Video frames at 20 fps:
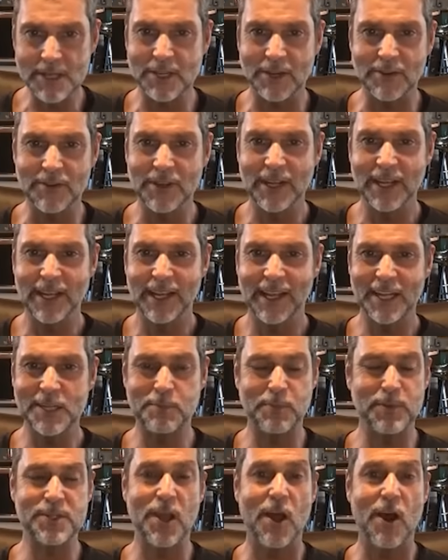So it's
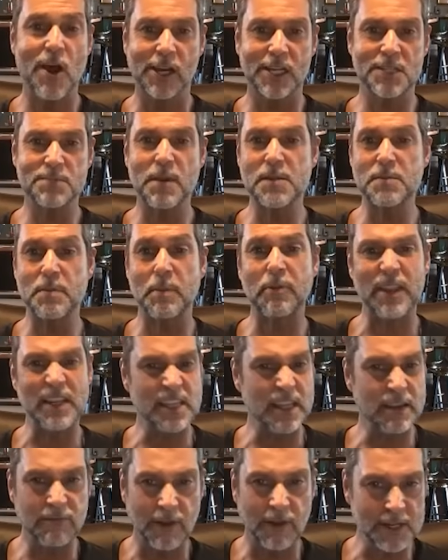bizarre because most people think
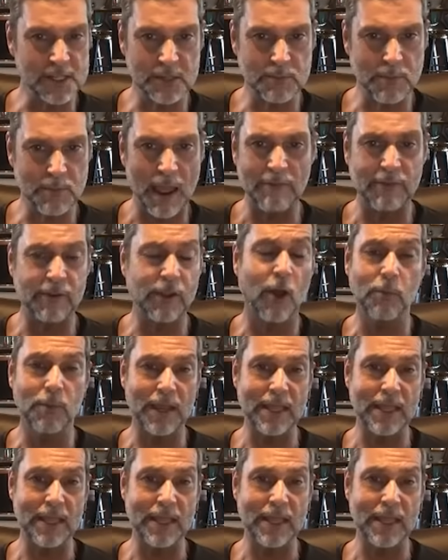deflation is bad for gold,